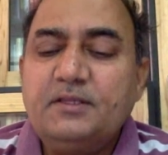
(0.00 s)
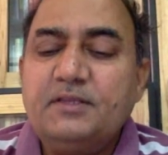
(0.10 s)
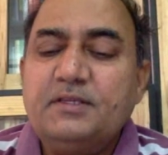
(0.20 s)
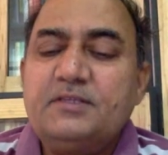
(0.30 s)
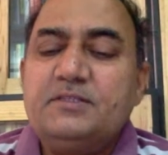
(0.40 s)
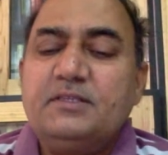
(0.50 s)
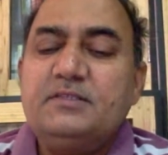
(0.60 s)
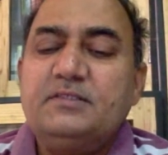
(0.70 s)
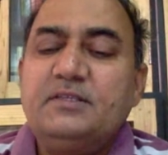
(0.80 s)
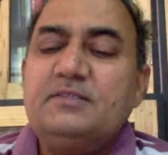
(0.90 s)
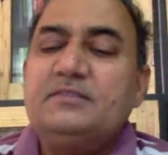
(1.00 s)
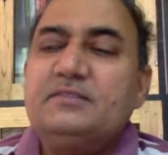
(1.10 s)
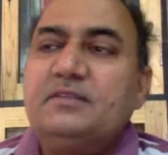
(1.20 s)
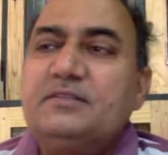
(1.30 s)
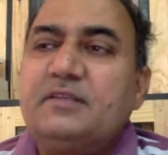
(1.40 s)
this
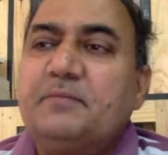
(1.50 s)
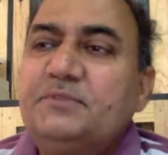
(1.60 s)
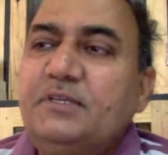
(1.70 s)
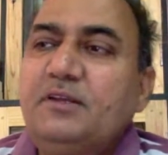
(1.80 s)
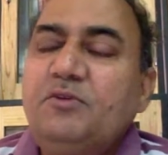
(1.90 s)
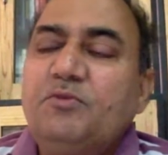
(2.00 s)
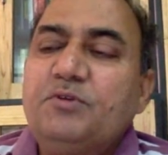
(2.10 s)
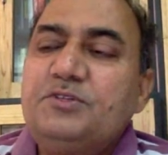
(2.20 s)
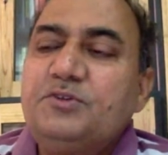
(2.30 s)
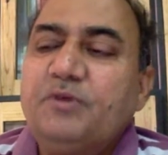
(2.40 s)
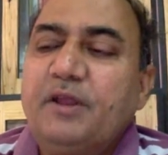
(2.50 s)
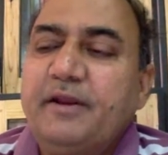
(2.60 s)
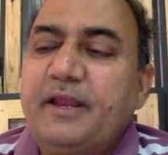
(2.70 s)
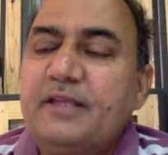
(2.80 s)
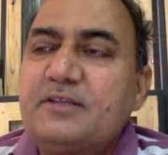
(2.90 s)
is something which you can
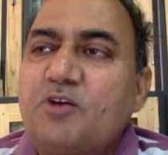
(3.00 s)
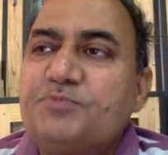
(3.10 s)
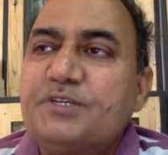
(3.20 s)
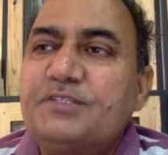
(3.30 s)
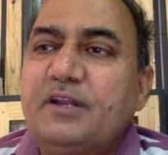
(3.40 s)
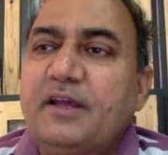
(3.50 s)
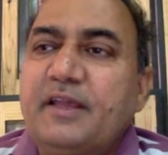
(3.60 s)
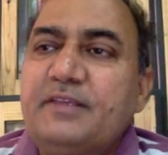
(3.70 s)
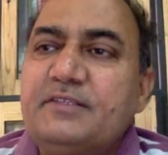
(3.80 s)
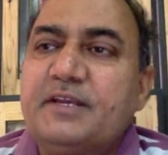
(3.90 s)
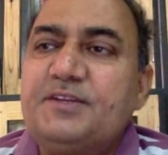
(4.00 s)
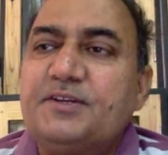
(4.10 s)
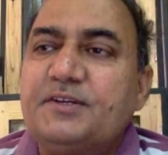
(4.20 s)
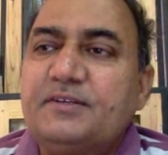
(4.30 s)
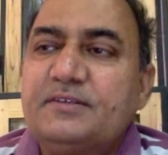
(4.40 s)
raise objection against Gettier.
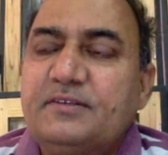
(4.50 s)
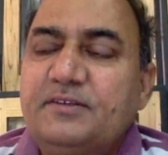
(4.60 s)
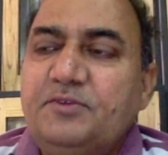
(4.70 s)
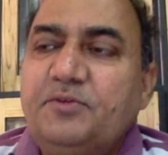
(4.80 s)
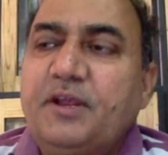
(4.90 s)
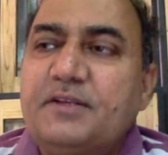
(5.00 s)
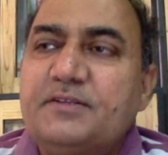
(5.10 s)
You're right.